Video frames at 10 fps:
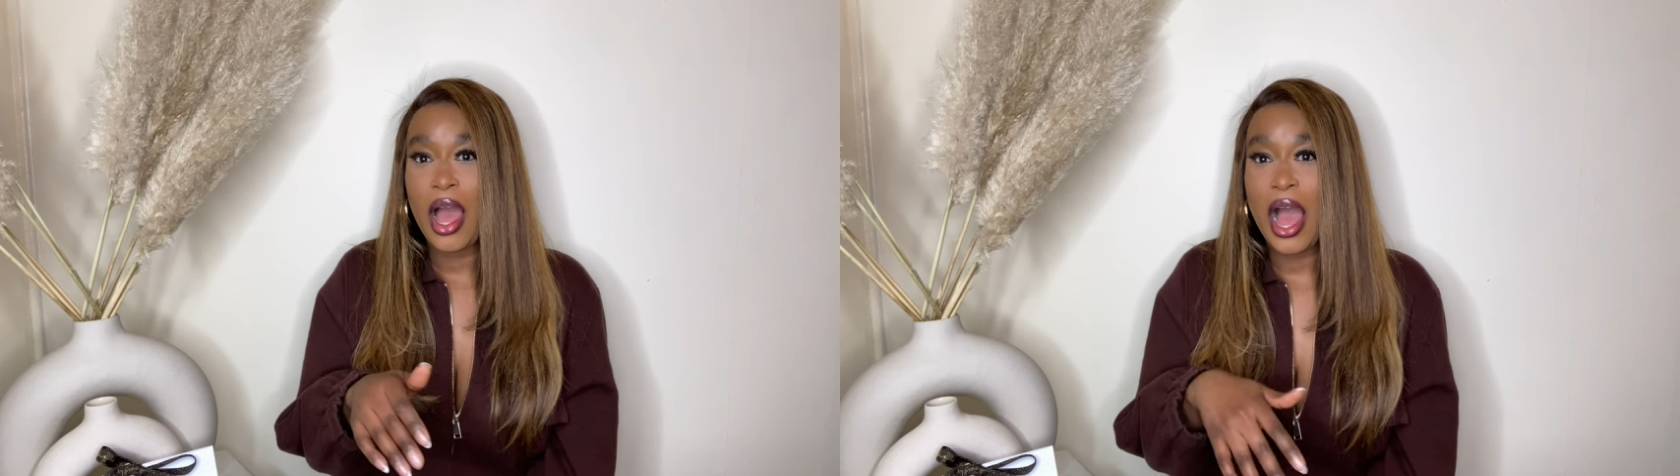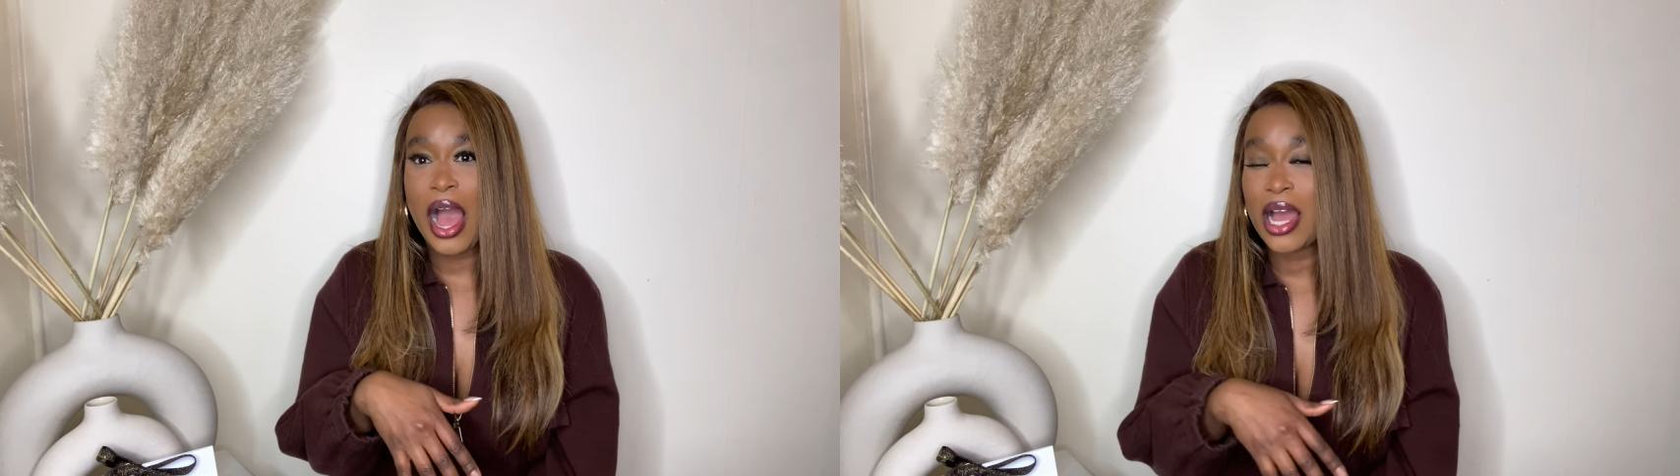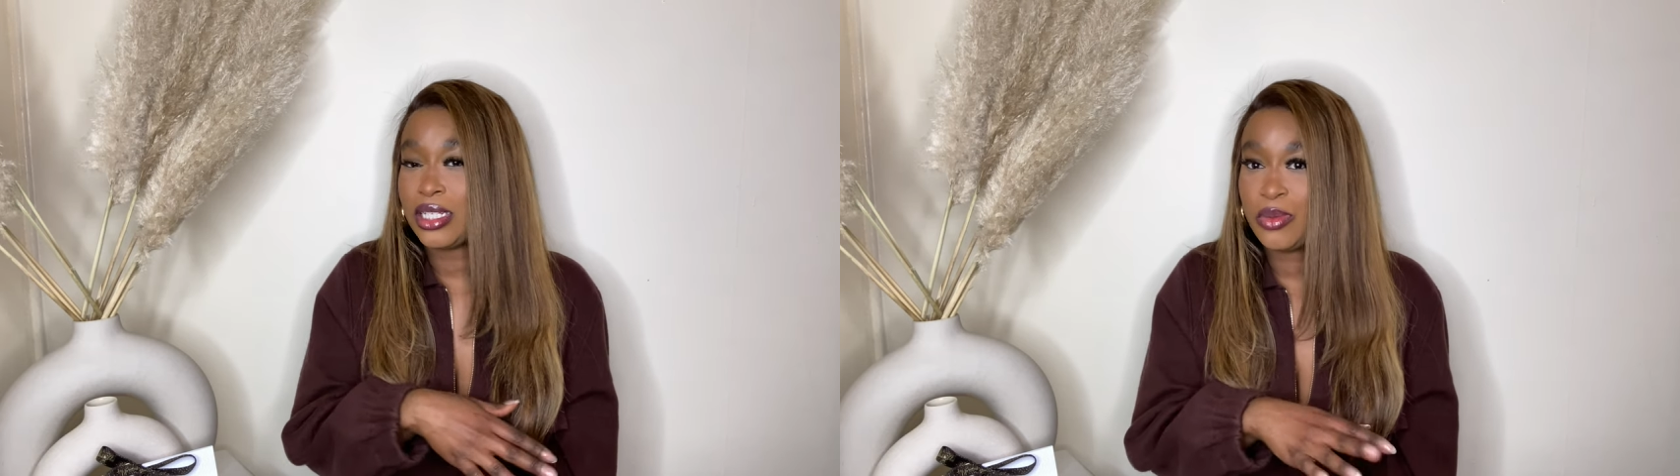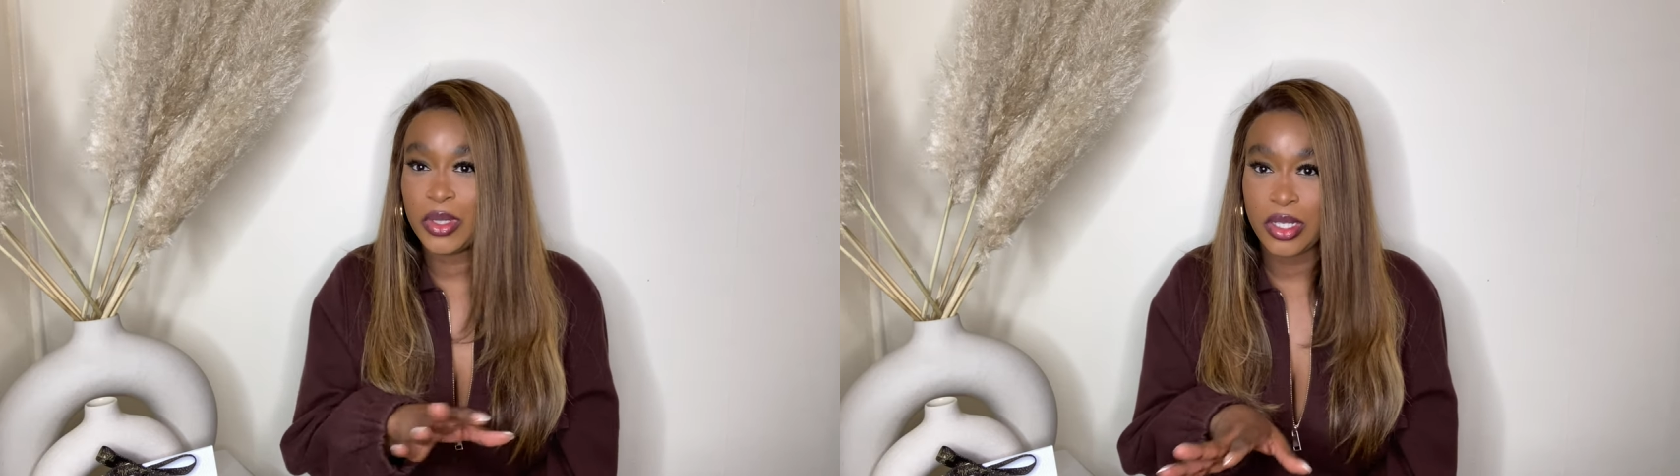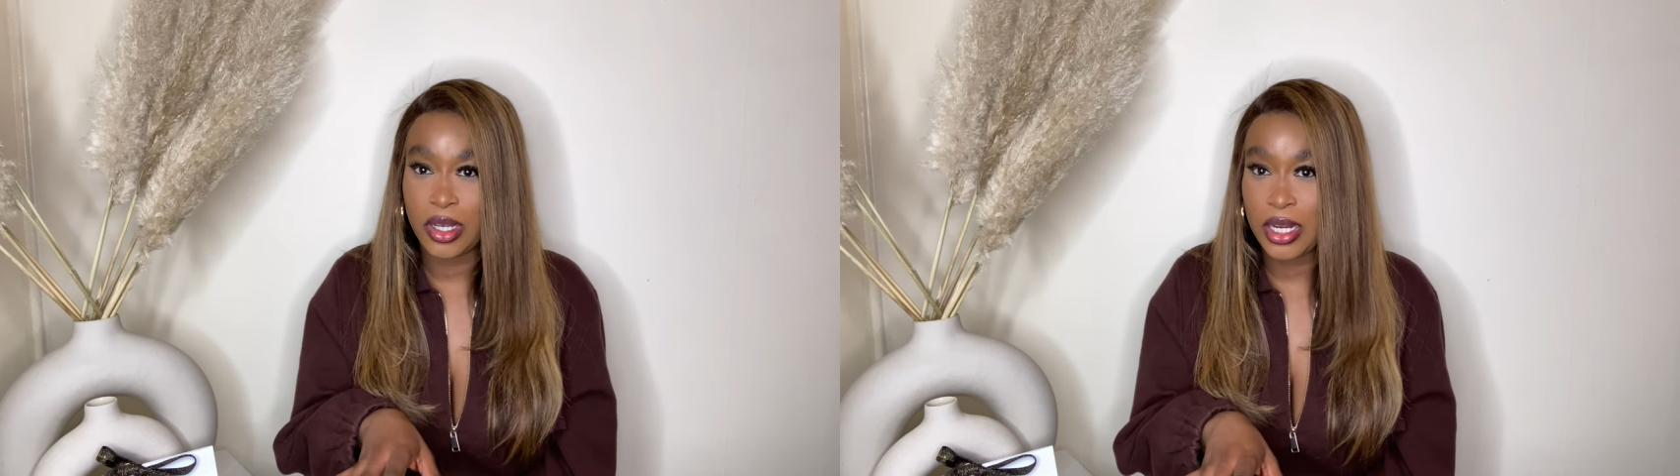I actually
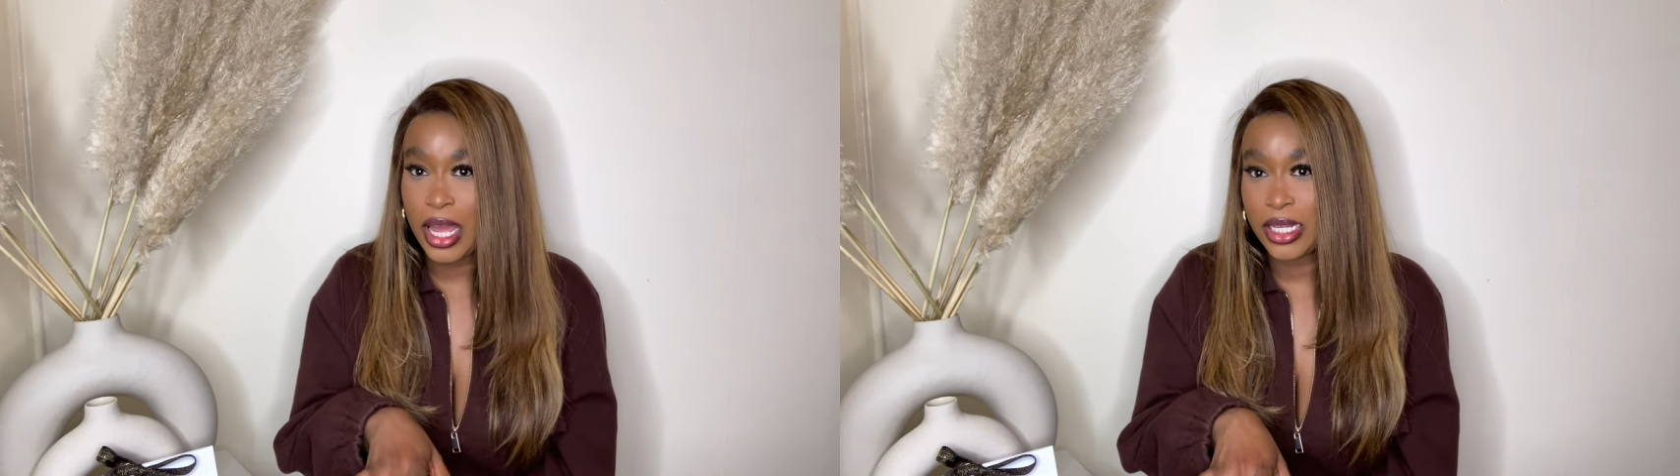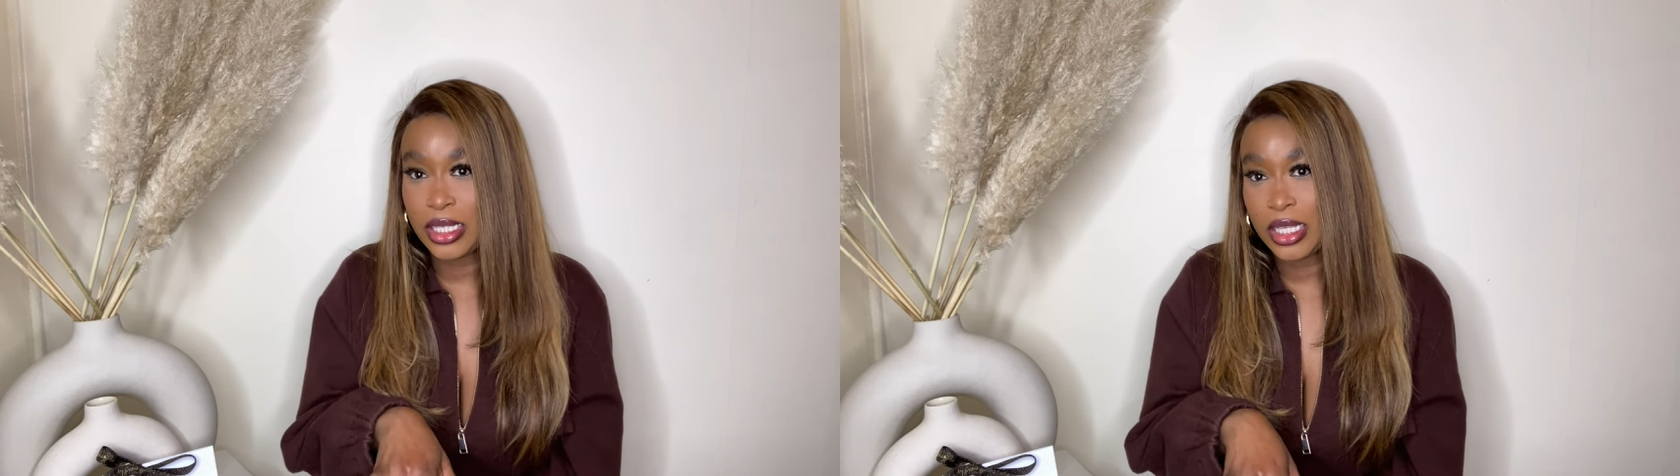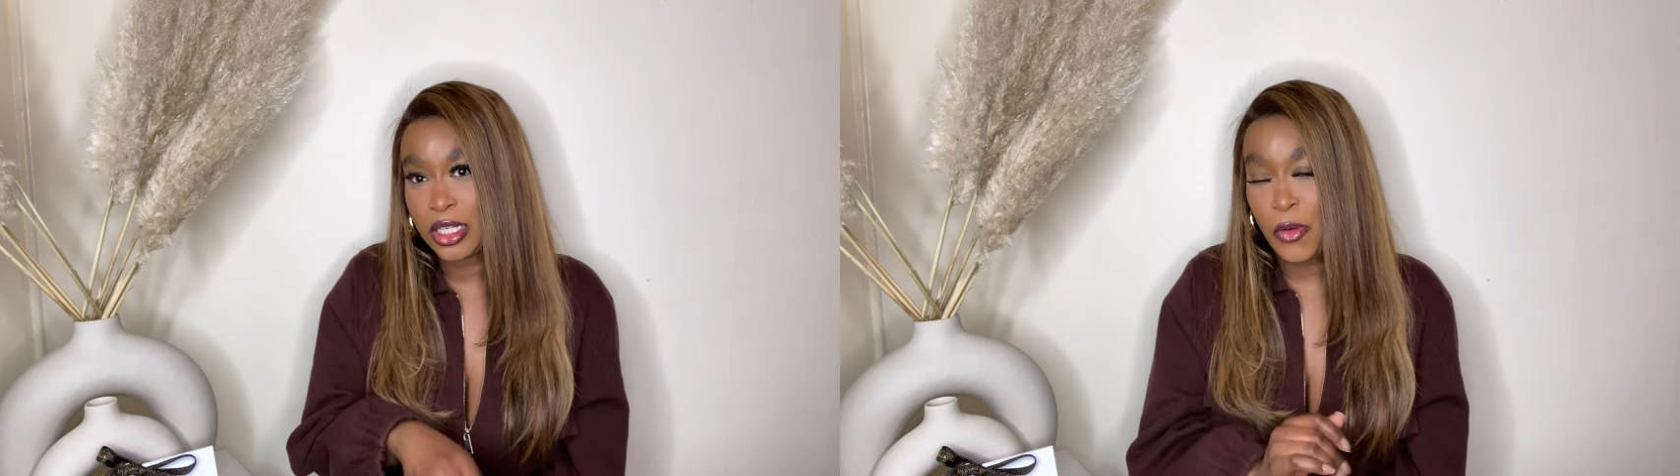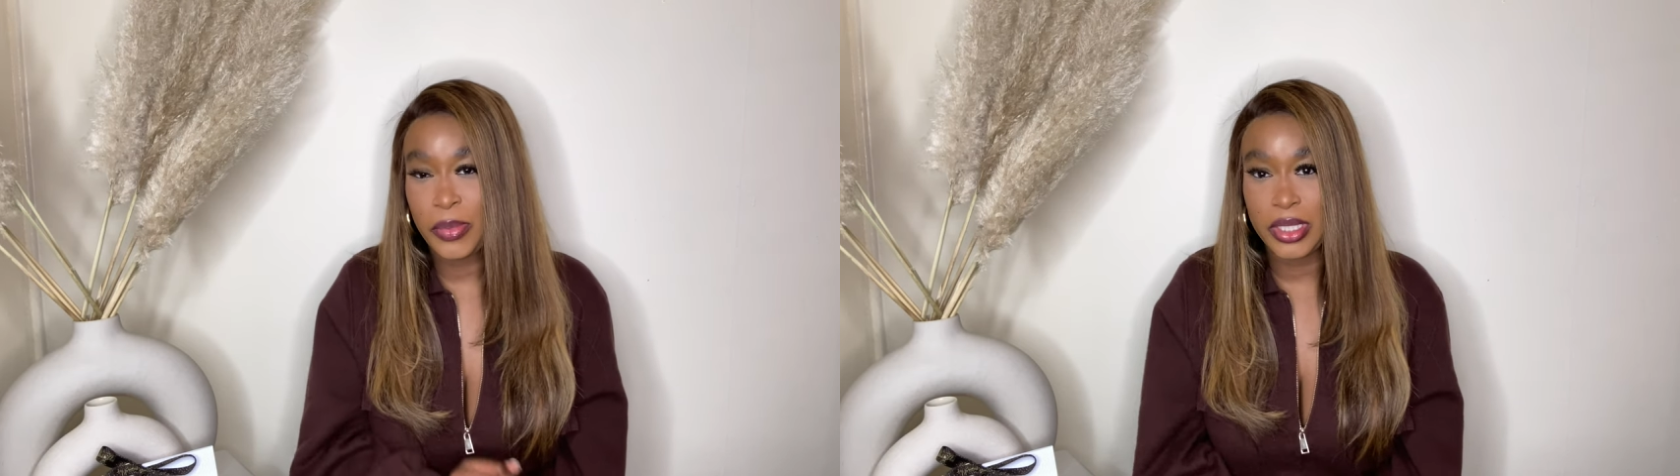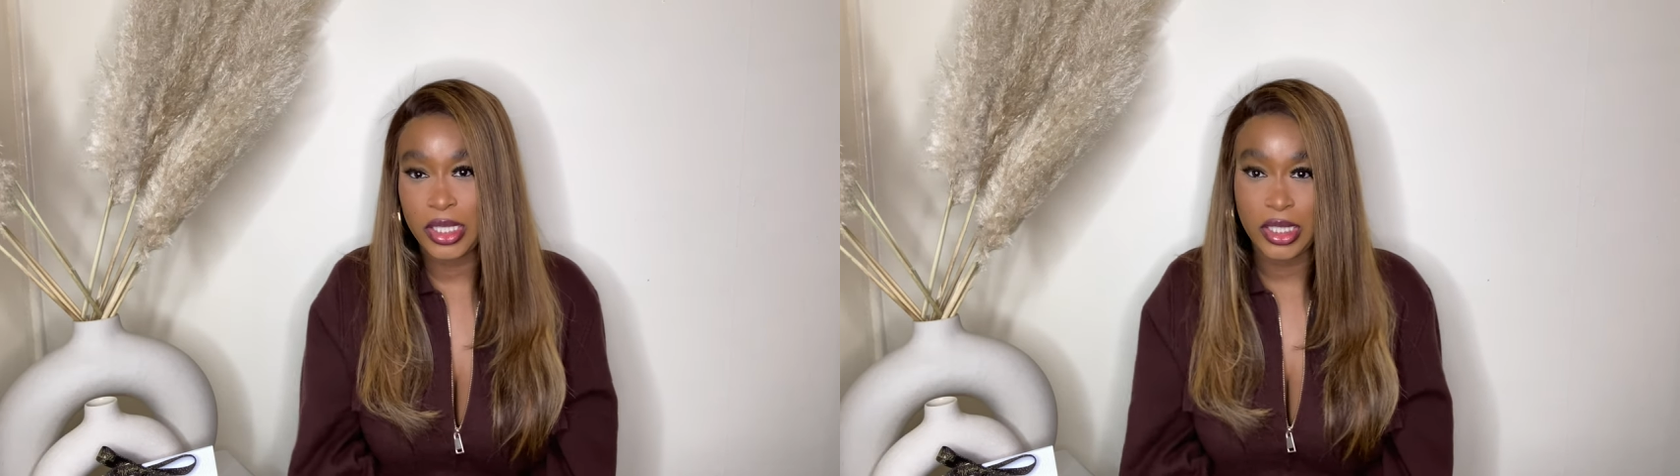wasn't going to enter this
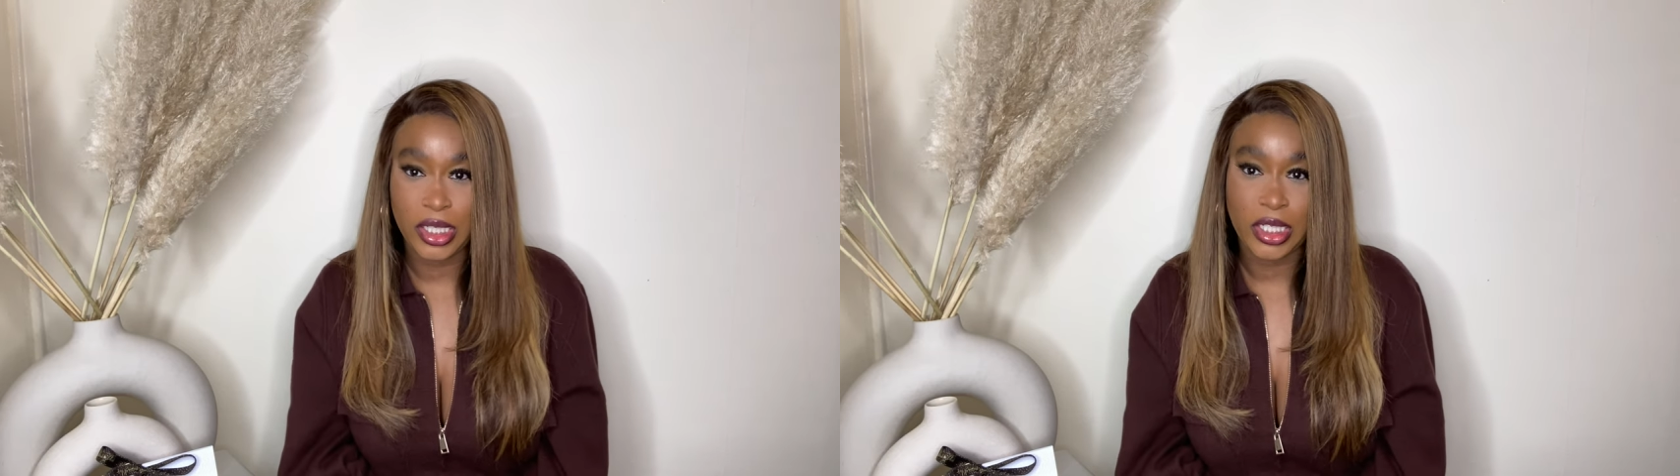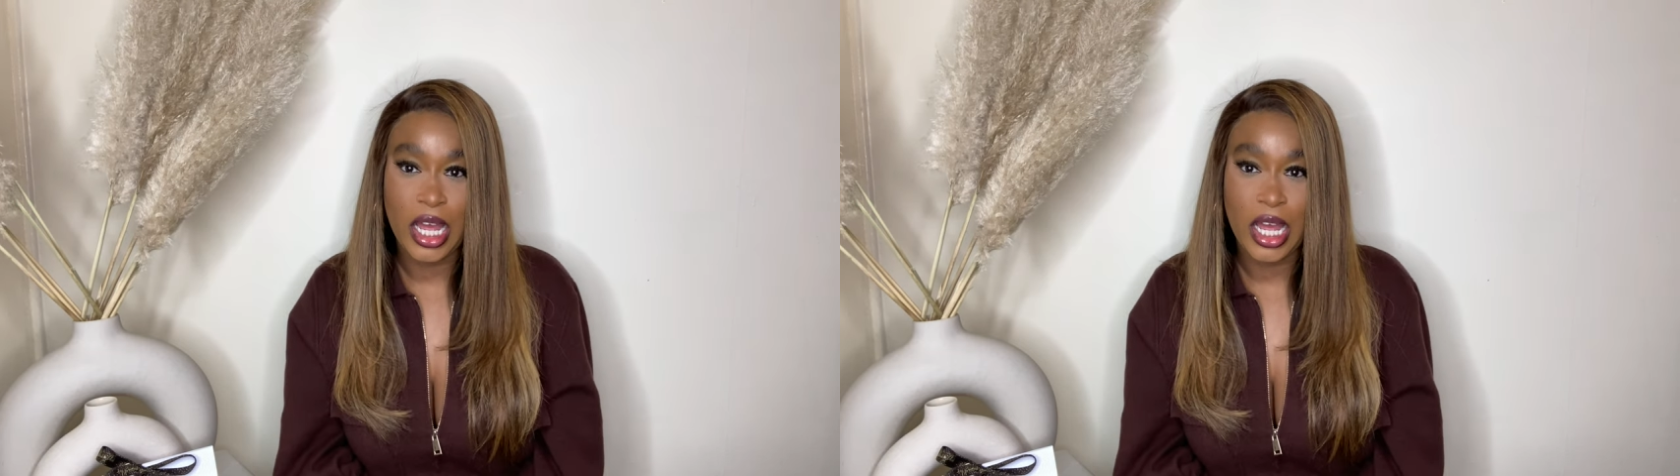competition.